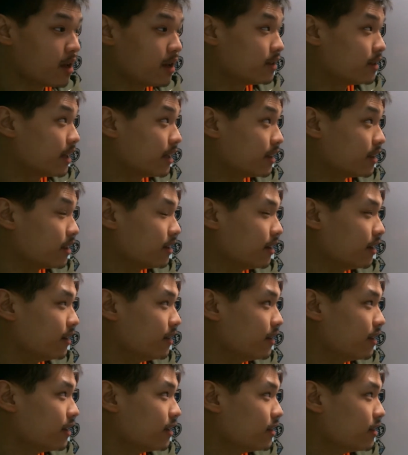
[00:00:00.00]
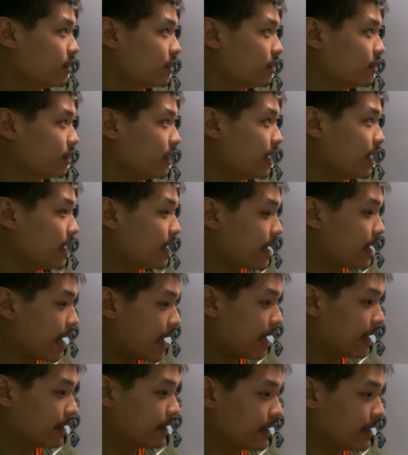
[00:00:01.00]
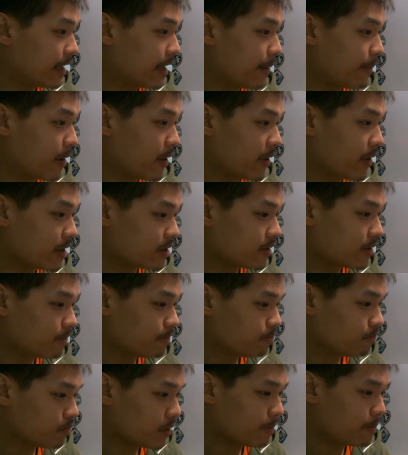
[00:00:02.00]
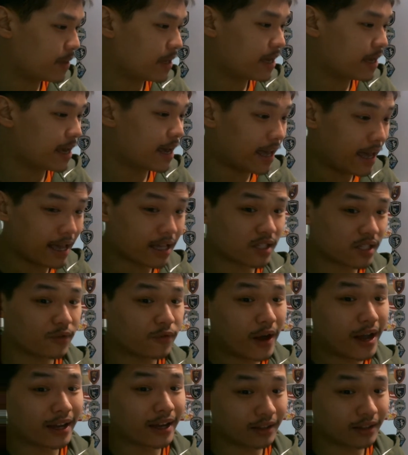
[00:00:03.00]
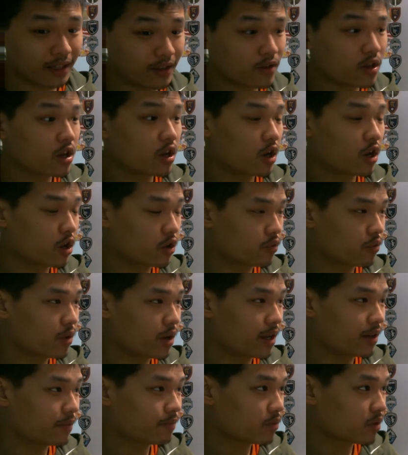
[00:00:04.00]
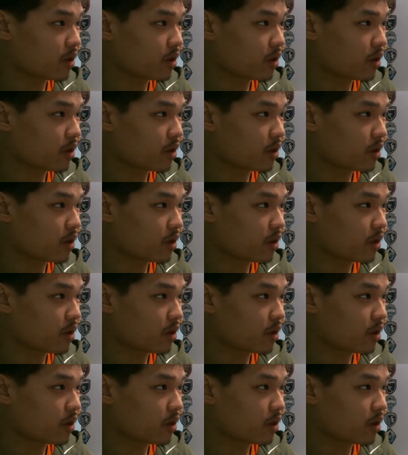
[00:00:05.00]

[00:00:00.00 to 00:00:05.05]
the league and the MLSPA has finally agreed